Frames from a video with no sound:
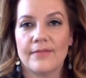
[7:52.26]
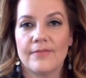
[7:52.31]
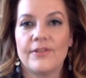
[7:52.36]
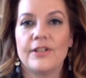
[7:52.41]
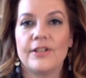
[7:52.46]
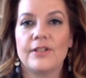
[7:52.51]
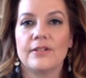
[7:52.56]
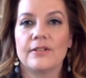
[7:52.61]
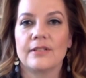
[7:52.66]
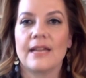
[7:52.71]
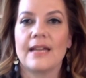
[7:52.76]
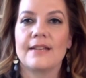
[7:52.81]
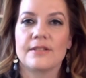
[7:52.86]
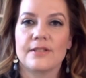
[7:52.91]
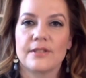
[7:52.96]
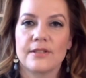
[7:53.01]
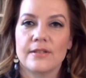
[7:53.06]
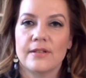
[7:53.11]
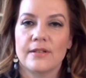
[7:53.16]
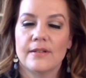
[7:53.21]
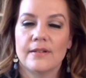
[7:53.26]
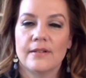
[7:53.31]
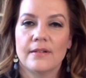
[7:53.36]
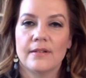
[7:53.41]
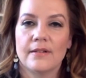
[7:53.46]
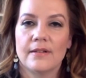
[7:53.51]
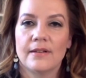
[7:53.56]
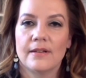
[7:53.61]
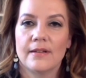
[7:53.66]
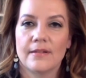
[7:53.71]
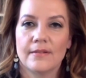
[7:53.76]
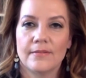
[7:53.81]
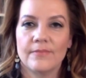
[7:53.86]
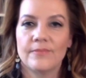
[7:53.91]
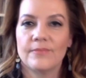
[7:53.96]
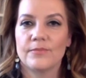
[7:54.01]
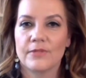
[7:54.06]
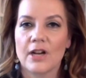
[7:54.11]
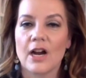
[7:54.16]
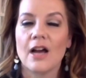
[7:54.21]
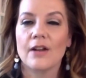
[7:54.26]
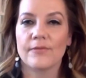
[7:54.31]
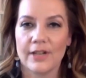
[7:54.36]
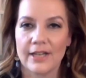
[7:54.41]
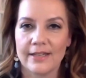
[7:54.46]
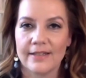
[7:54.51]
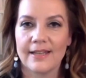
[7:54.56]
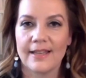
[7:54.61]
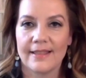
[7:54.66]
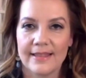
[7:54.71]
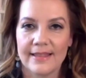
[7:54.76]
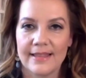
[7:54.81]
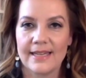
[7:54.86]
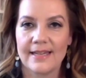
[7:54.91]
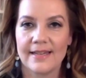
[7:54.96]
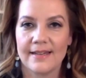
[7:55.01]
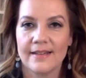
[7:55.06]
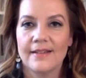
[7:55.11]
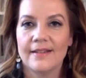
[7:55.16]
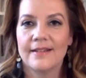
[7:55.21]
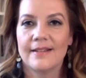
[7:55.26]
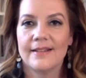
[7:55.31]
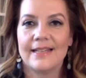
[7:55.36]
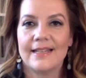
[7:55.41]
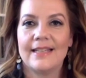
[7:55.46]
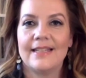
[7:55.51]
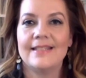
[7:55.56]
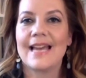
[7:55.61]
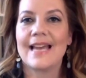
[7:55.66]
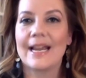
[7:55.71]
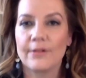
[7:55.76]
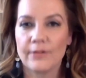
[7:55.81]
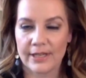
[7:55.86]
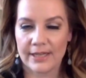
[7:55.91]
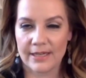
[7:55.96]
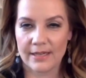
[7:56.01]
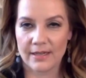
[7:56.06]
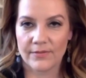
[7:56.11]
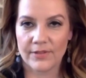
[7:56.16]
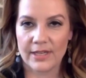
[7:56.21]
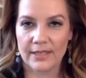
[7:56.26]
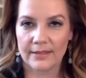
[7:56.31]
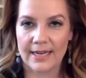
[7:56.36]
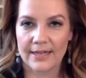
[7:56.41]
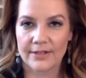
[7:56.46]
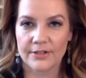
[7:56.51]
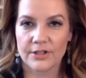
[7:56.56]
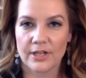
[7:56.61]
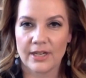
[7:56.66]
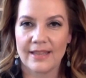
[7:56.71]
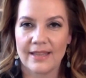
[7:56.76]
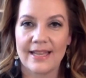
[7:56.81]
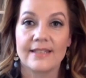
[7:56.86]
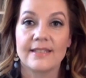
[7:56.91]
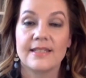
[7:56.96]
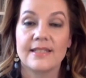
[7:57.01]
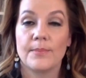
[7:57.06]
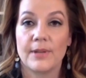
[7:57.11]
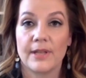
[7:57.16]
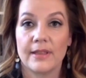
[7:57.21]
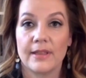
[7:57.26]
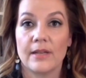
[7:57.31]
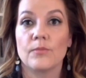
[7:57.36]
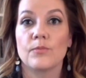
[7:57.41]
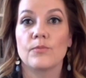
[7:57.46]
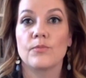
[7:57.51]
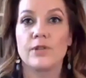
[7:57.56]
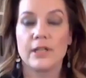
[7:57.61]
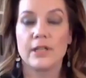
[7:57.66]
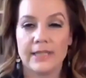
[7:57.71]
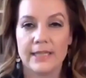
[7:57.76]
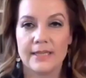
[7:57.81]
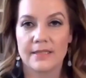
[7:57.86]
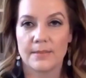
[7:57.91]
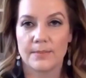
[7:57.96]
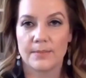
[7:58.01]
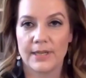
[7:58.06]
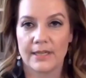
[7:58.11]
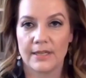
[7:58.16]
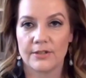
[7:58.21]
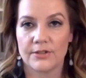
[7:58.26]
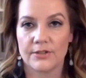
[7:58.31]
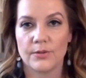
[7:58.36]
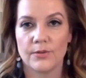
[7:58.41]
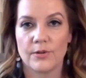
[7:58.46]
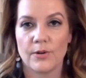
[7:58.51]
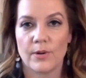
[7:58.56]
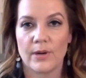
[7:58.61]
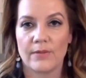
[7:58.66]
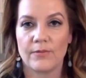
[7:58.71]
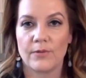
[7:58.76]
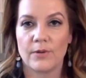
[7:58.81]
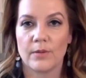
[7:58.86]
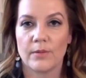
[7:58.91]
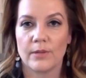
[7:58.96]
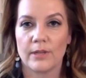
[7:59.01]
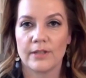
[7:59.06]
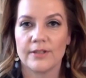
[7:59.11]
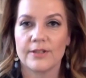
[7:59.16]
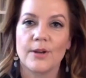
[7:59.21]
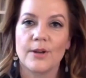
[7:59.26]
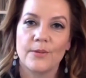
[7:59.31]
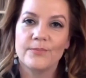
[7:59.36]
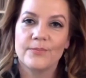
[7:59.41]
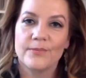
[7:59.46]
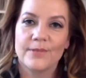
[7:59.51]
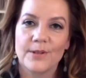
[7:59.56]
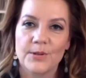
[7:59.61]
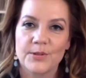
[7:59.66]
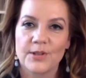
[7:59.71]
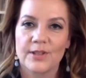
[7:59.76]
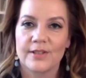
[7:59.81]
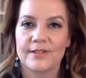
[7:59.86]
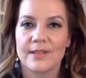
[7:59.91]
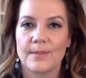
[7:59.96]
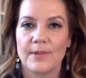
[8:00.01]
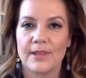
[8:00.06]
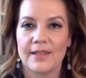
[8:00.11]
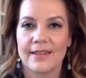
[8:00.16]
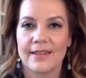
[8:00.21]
feel less confident in the integrity of the election. And that's something that really is a big issue going forward. So those are some of the